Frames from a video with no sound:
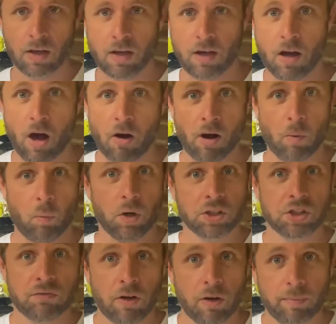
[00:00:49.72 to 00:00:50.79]
All right,
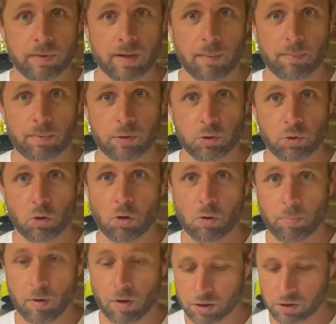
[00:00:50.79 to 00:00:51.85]
once you've opened up your
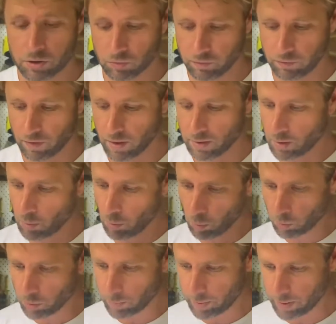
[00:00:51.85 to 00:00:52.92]
box, you'll find that
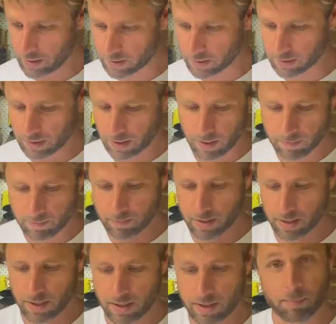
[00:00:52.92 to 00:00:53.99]
all the pieces come
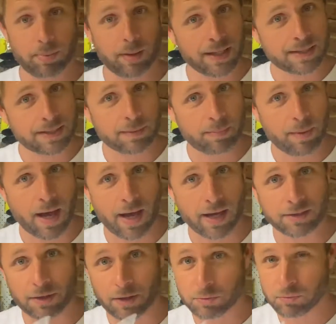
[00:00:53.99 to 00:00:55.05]
in a plastic
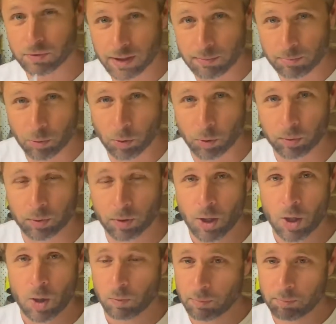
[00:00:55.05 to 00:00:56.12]
bag. So it's really important
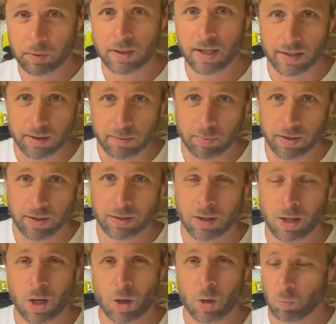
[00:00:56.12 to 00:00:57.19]
you put that in the bin.
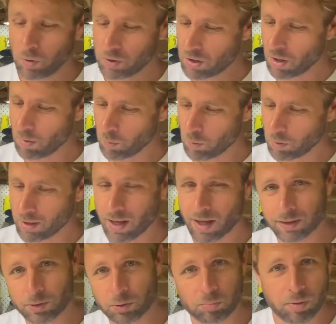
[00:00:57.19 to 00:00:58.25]
We don't want
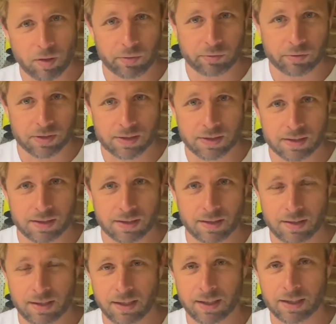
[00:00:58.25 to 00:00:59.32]
our little brother and sister
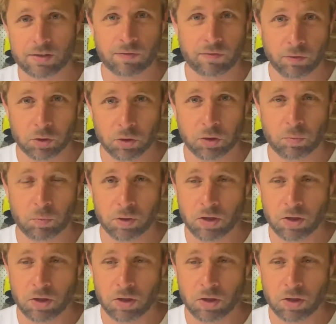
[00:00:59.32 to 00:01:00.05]
thinking it's food.